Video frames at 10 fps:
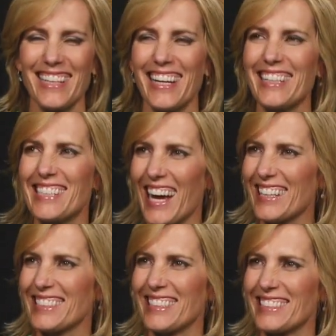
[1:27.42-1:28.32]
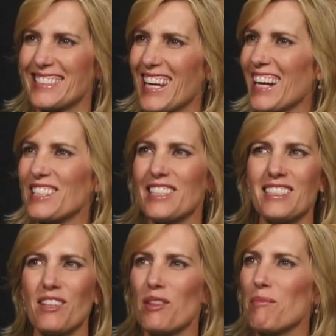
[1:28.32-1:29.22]
See, Texas.
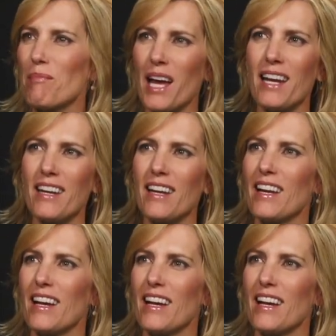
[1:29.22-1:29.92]
Texas, the men,